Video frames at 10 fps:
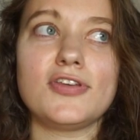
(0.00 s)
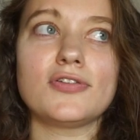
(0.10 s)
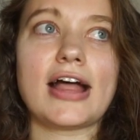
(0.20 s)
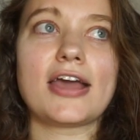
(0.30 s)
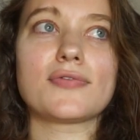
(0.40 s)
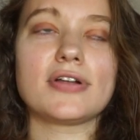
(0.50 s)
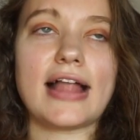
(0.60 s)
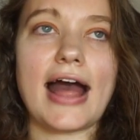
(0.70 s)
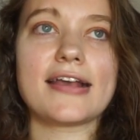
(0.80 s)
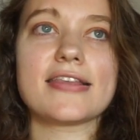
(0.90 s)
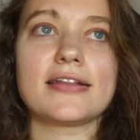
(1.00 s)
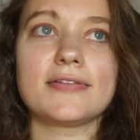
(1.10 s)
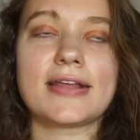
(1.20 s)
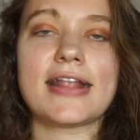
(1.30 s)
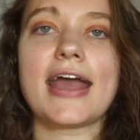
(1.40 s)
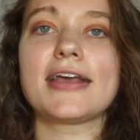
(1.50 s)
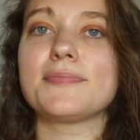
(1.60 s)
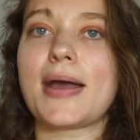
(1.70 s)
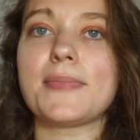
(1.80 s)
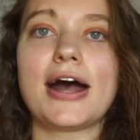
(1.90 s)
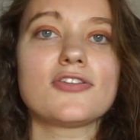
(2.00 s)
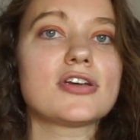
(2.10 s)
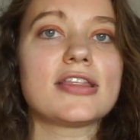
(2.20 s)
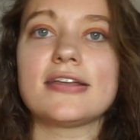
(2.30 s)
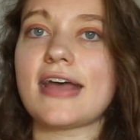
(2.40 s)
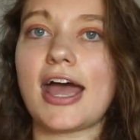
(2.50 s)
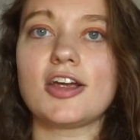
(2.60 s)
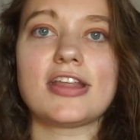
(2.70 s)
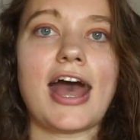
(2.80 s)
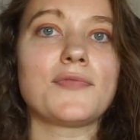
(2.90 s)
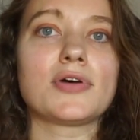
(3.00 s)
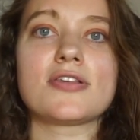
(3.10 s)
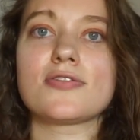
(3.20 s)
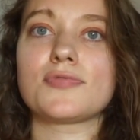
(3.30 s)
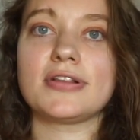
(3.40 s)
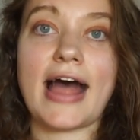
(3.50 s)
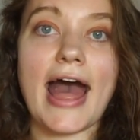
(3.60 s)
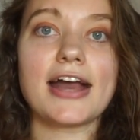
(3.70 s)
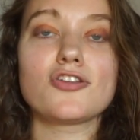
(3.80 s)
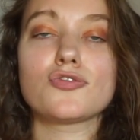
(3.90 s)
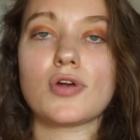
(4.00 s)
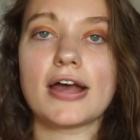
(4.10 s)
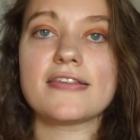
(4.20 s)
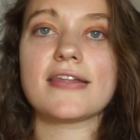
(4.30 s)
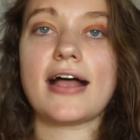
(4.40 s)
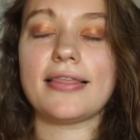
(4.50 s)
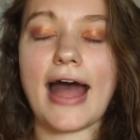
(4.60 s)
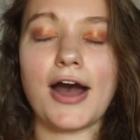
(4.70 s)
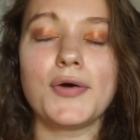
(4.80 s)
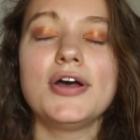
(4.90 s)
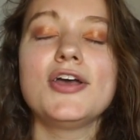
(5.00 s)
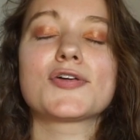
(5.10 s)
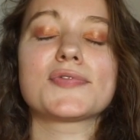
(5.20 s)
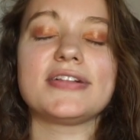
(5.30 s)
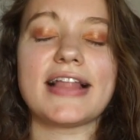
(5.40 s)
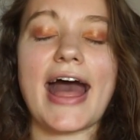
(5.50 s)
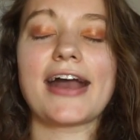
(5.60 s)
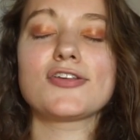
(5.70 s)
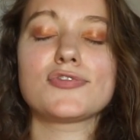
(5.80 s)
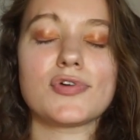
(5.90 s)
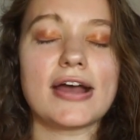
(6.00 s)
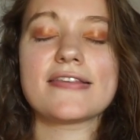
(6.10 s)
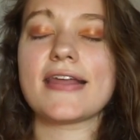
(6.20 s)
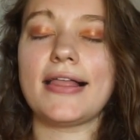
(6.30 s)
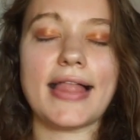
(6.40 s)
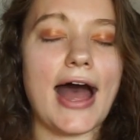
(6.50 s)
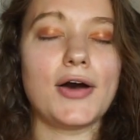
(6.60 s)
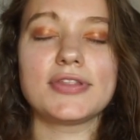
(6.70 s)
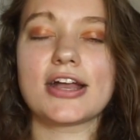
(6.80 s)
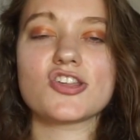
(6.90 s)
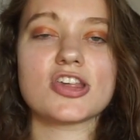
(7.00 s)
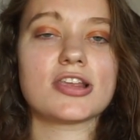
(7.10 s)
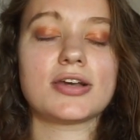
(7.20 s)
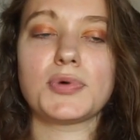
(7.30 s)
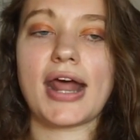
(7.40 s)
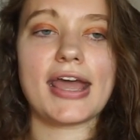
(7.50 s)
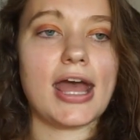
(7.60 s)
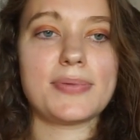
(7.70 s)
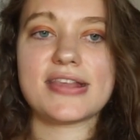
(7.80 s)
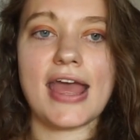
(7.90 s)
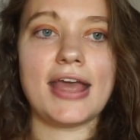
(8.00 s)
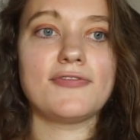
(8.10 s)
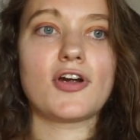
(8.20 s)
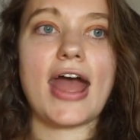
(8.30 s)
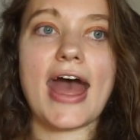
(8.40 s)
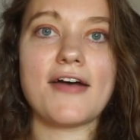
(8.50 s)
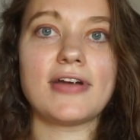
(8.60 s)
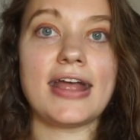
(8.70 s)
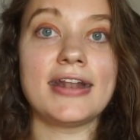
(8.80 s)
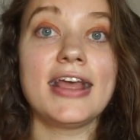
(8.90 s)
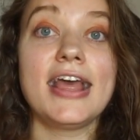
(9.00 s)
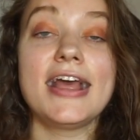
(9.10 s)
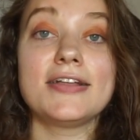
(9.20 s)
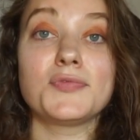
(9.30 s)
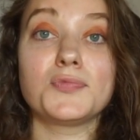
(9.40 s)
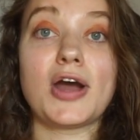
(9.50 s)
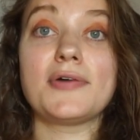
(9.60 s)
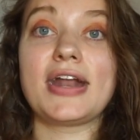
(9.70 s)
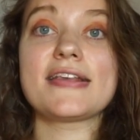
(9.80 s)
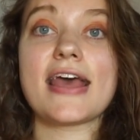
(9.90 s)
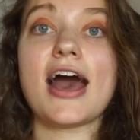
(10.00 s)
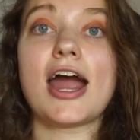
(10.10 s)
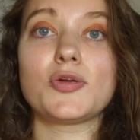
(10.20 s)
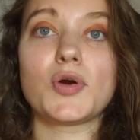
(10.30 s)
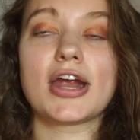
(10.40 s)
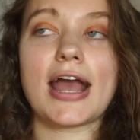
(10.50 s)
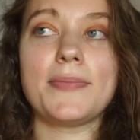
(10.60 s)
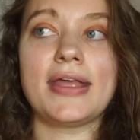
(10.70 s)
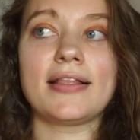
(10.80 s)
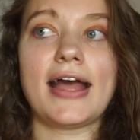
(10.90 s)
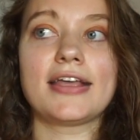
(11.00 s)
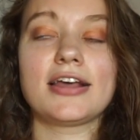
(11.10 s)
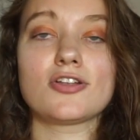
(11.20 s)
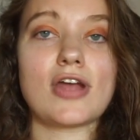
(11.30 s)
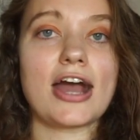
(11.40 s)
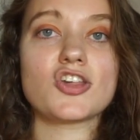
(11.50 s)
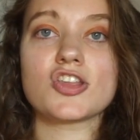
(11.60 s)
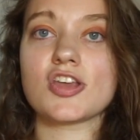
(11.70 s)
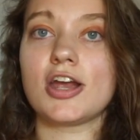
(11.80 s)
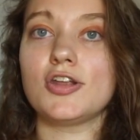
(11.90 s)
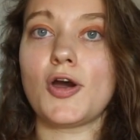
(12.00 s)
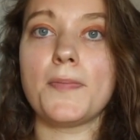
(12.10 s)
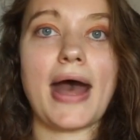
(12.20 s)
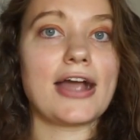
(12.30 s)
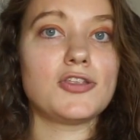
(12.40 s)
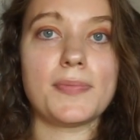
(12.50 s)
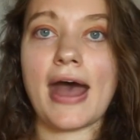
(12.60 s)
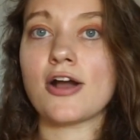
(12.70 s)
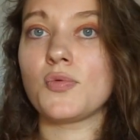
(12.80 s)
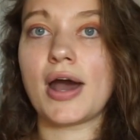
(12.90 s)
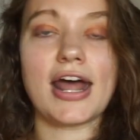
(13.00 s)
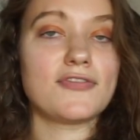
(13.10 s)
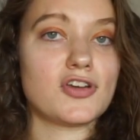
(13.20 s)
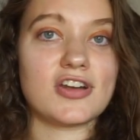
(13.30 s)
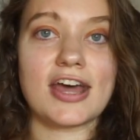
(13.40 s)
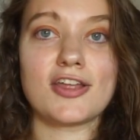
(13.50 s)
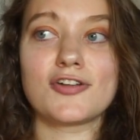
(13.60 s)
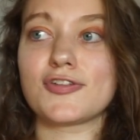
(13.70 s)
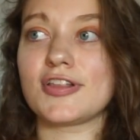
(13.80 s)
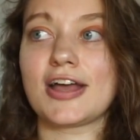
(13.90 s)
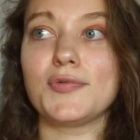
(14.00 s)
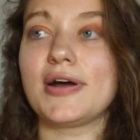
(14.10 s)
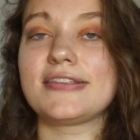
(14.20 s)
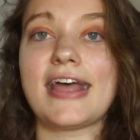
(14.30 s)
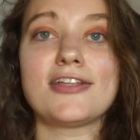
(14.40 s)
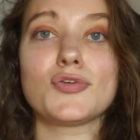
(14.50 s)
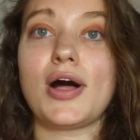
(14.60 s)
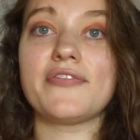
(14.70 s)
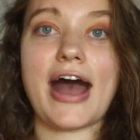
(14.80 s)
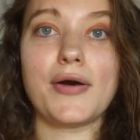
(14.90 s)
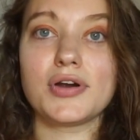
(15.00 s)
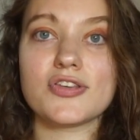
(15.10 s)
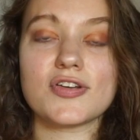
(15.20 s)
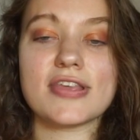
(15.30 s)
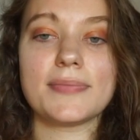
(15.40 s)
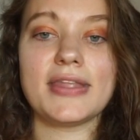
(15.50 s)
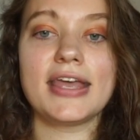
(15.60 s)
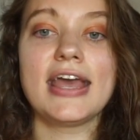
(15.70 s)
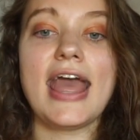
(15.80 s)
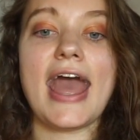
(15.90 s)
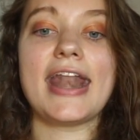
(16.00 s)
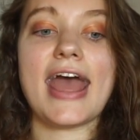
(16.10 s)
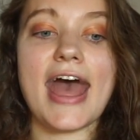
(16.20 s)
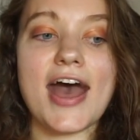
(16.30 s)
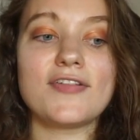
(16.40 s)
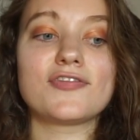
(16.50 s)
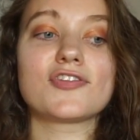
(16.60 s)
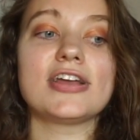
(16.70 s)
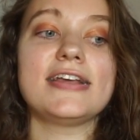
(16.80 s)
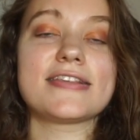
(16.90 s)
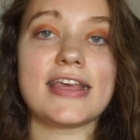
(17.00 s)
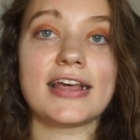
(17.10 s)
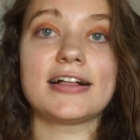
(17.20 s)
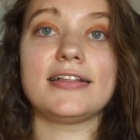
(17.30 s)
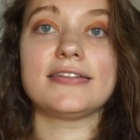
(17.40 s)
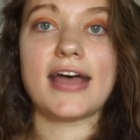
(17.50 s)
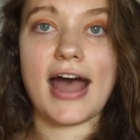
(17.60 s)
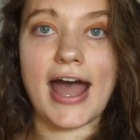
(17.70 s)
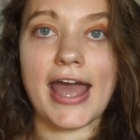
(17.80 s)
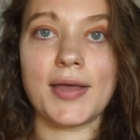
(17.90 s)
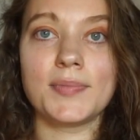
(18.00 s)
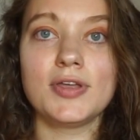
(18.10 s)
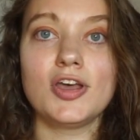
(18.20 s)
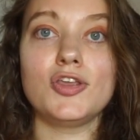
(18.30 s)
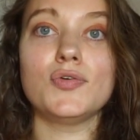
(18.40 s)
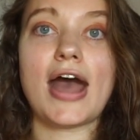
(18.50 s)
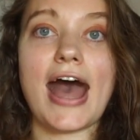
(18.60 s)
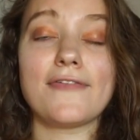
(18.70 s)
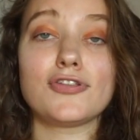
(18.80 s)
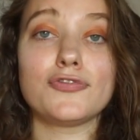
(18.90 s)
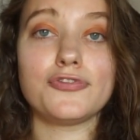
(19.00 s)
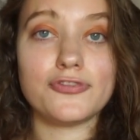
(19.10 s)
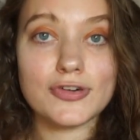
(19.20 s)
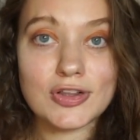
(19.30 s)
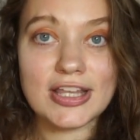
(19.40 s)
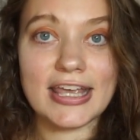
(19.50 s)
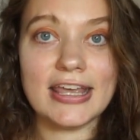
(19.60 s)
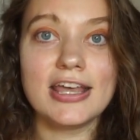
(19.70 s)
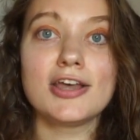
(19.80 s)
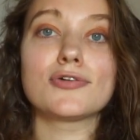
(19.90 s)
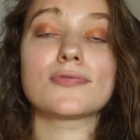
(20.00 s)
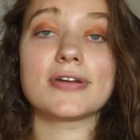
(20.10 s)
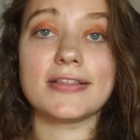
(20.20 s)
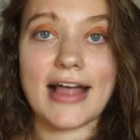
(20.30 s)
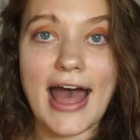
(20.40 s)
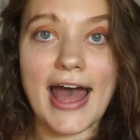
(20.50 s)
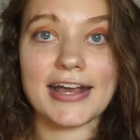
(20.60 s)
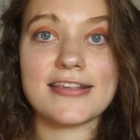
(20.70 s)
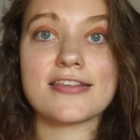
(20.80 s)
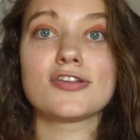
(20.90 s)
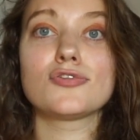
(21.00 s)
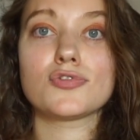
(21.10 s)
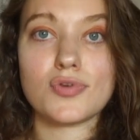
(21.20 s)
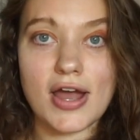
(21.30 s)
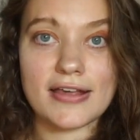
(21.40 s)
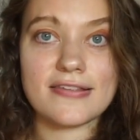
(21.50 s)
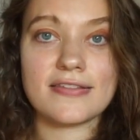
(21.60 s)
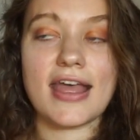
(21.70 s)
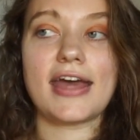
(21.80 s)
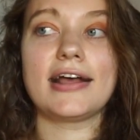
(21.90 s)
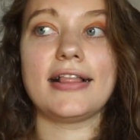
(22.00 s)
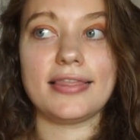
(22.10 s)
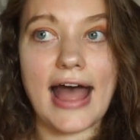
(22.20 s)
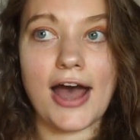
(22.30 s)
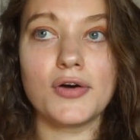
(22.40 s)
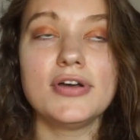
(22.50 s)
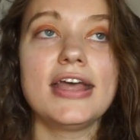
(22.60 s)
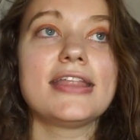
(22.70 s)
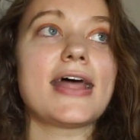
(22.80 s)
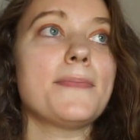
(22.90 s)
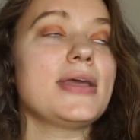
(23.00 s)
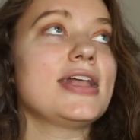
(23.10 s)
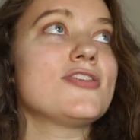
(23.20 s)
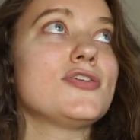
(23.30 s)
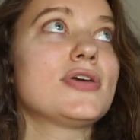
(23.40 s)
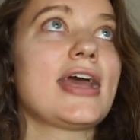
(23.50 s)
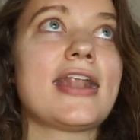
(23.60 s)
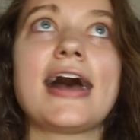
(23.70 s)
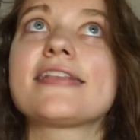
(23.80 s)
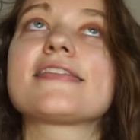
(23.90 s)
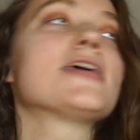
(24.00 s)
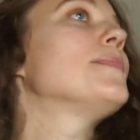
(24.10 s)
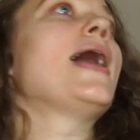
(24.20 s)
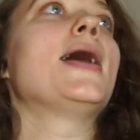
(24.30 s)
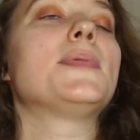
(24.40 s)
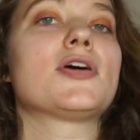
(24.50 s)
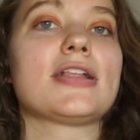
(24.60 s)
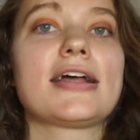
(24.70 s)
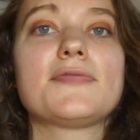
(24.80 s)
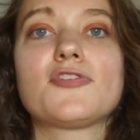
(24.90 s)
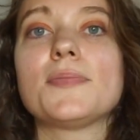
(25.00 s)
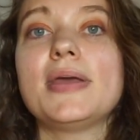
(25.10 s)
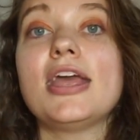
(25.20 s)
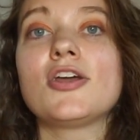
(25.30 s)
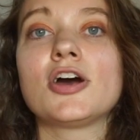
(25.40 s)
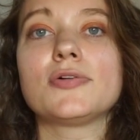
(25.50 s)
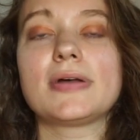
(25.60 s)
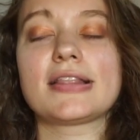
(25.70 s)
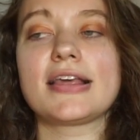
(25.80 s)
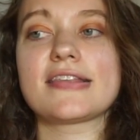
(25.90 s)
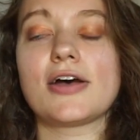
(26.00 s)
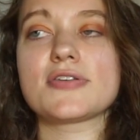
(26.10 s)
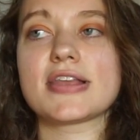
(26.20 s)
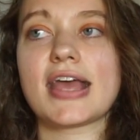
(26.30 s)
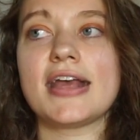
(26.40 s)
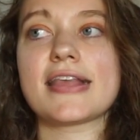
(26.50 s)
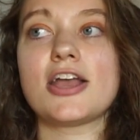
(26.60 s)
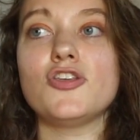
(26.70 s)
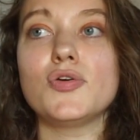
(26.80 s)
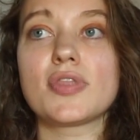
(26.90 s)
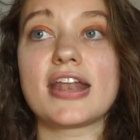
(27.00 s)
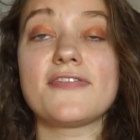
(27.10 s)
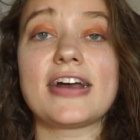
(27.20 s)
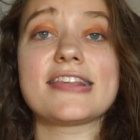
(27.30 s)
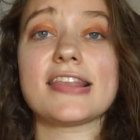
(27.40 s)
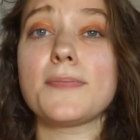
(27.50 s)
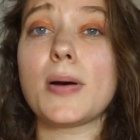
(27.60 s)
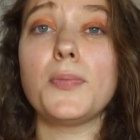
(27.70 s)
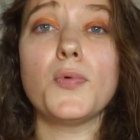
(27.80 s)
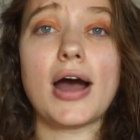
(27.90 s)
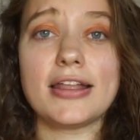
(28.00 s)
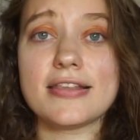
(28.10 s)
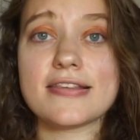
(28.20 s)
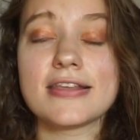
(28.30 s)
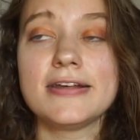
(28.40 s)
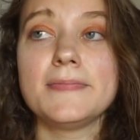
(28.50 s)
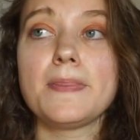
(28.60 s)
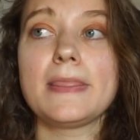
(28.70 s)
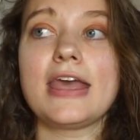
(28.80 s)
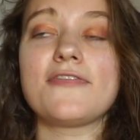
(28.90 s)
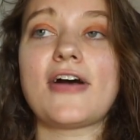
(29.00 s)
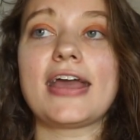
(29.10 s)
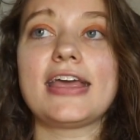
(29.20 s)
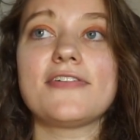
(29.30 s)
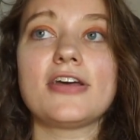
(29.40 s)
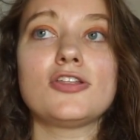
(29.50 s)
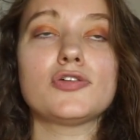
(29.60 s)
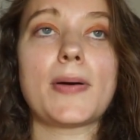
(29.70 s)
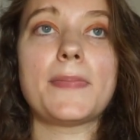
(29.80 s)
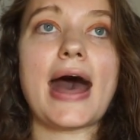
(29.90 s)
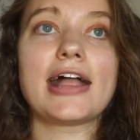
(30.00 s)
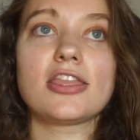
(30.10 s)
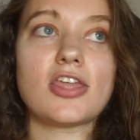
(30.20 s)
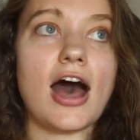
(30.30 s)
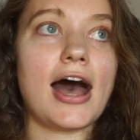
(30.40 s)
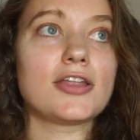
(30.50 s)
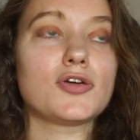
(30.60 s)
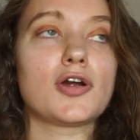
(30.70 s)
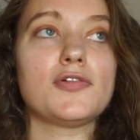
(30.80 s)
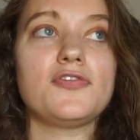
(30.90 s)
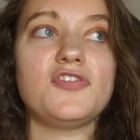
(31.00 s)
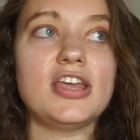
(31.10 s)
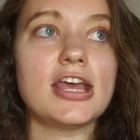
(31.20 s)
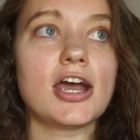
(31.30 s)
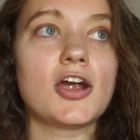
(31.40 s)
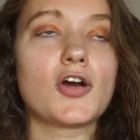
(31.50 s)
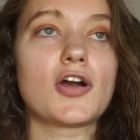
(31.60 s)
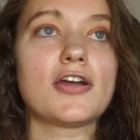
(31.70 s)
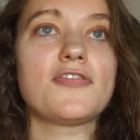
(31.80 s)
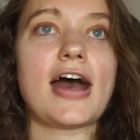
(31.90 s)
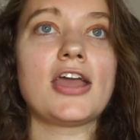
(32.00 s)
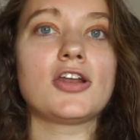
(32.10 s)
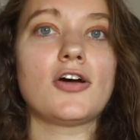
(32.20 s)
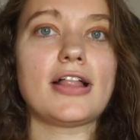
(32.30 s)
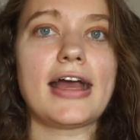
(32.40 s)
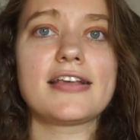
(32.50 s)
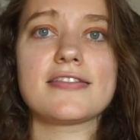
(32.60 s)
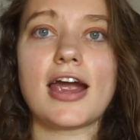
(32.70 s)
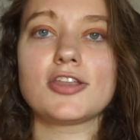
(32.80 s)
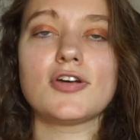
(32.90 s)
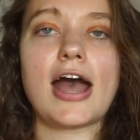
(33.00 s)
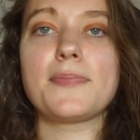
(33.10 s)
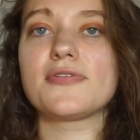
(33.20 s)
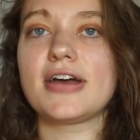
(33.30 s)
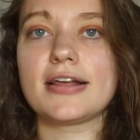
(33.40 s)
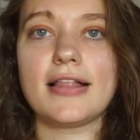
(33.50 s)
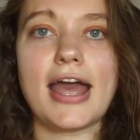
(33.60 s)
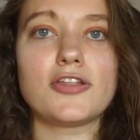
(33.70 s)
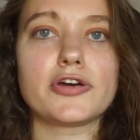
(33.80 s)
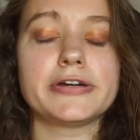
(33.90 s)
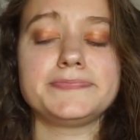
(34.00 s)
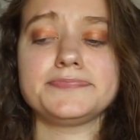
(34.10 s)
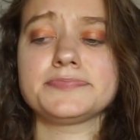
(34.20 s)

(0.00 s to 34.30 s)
you like relax it, and my mantra the entire time was relax, trust, allow. Relax, trust, allow. That's just what I kept saying forever. And when I say hard work, I mean like contractions are, you know, back to back, one after another for like what, 10-12 hours or something, and every single time you have to fully relax, trust, and allow. That means you cannot slip up, or like for me, you know, at least that was the case. I knew that if I slip up once, if I give in to a bad thought or fear, or if I, you know, like start to hyperventilate or